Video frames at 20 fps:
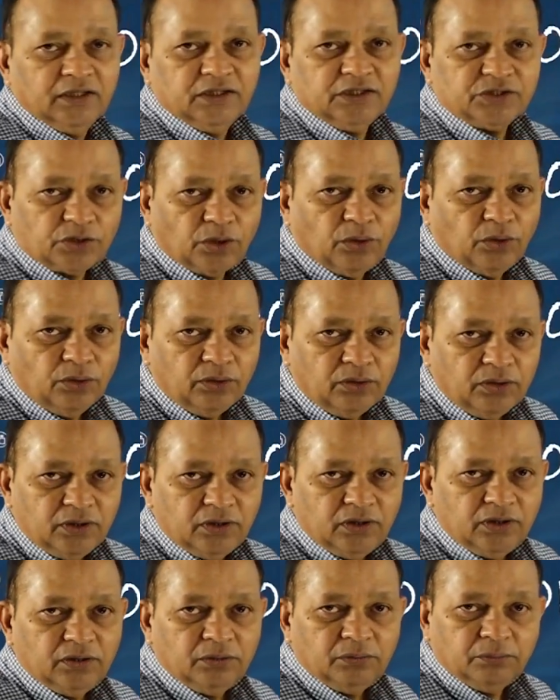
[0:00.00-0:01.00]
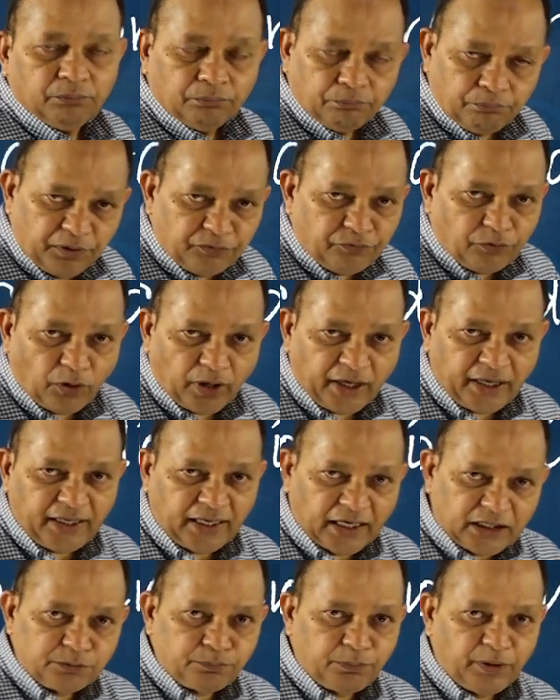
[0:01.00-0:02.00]
So, before I
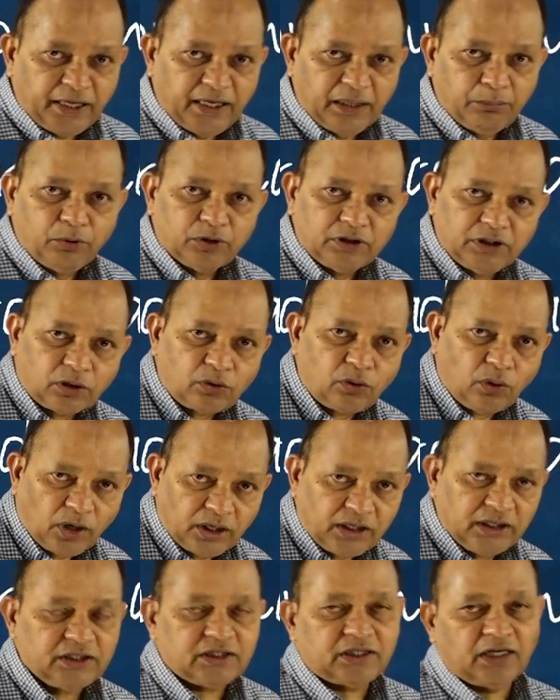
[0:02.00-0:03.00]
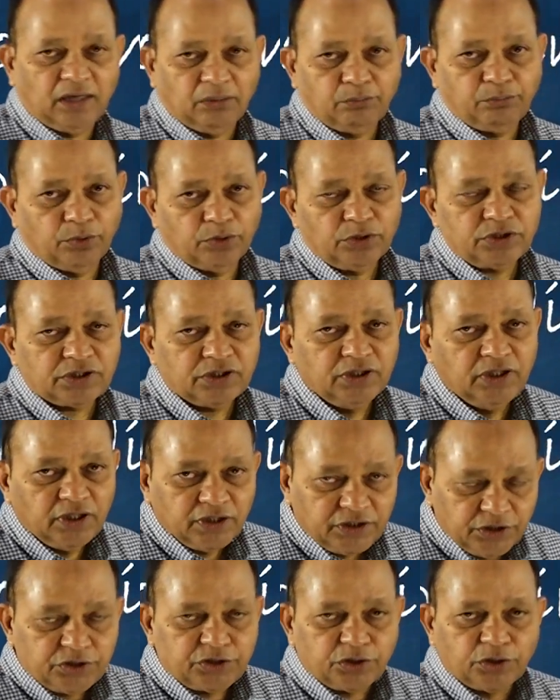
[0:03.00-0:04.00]
explain about the coordination compounds,
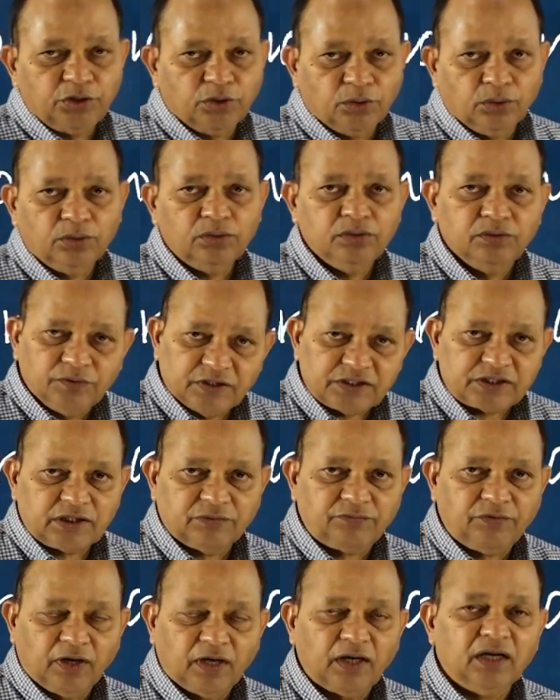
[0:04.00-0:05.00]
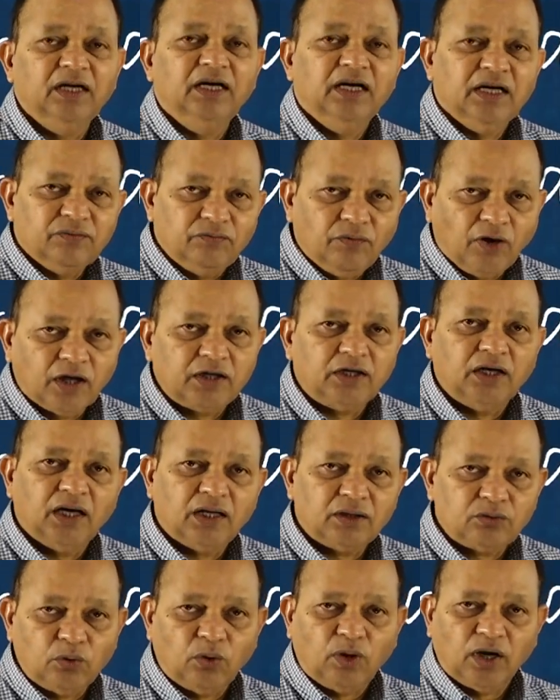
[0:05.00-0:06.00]
you should know first of all what
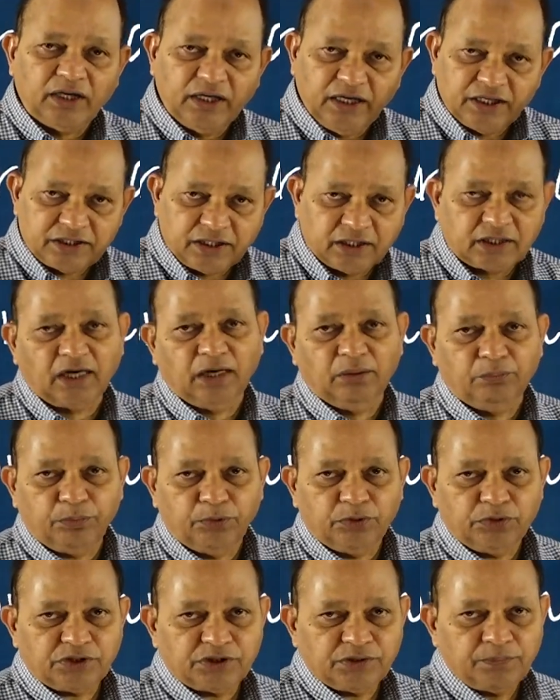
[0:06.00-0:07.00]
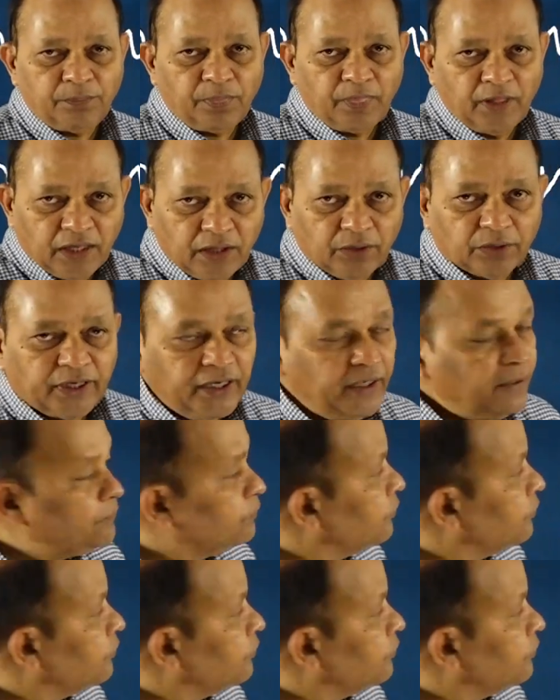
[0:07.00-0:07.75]
are coordination compounds. Okay?